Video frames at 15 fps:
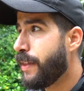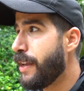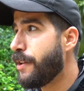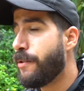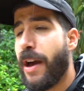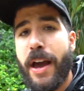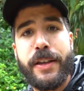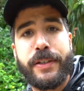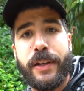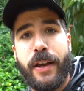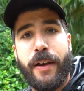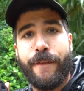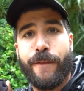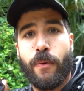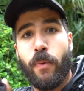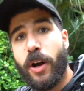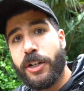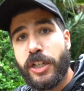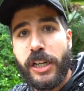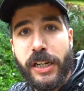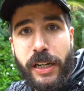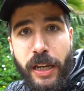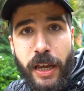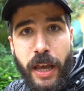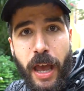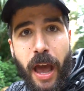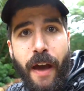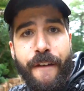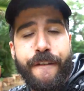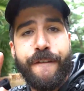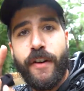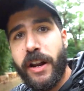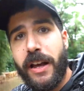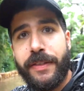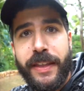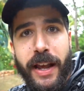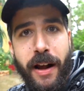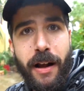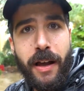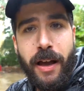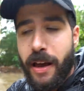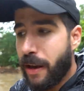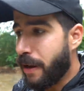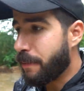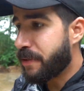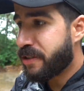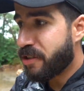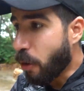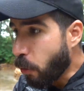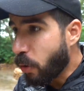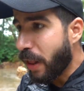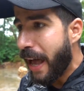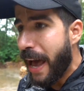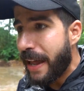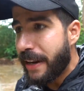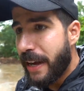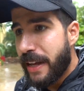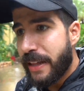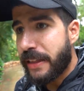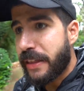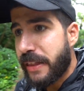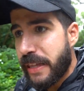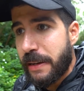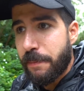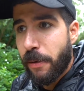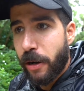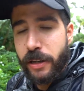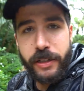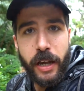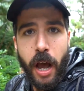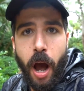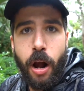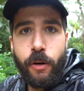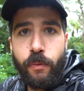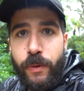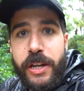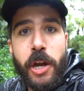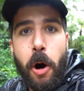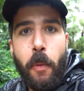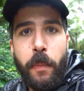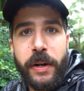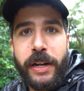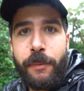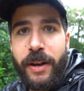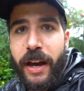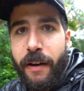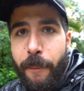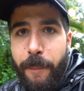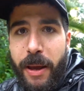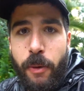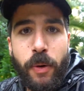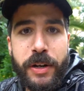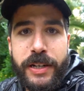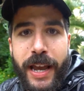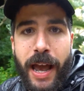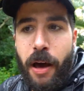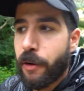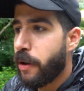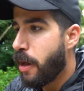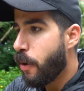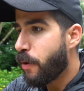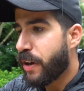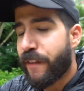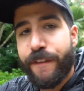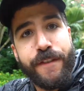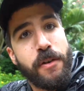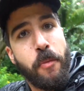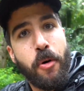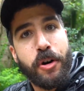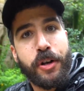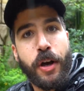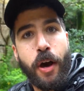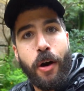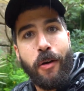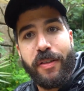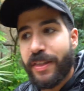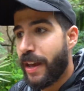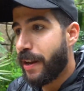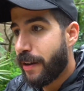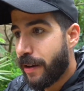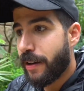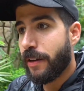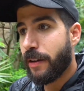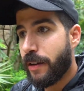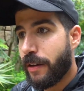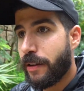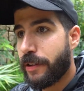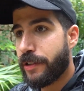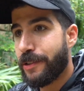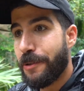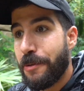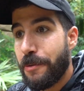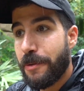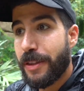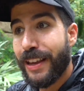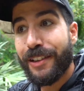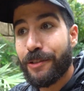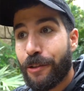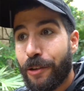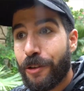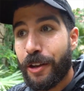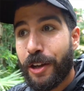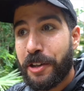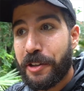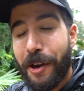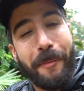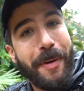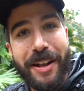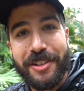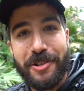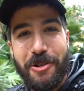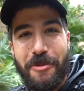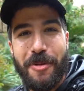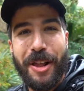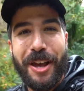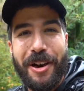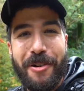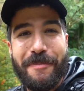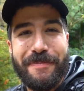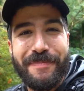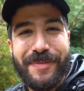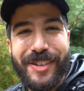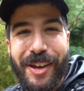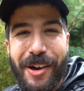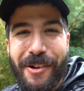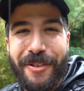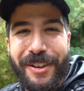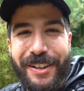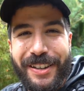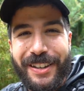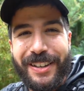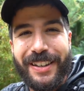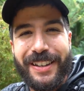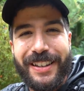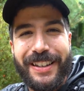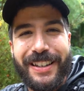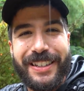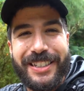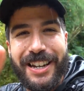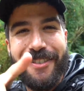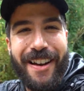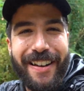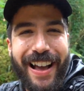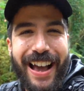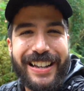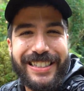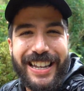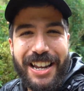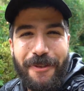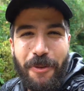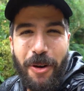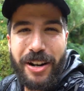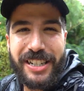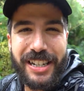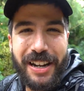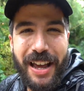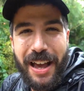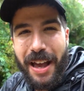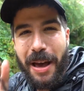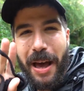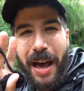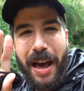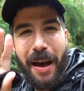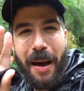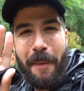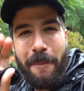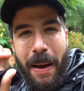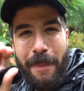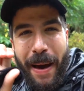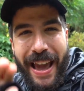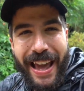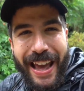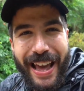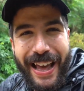Thank you guys for watching. Have fun out there. I'm so glad theme parks are reopening. We got a big one down. We got a few more to go, and then soon things will come back to normal, I hope. So, see you around, guys. Thank you for watching. Bye-bye.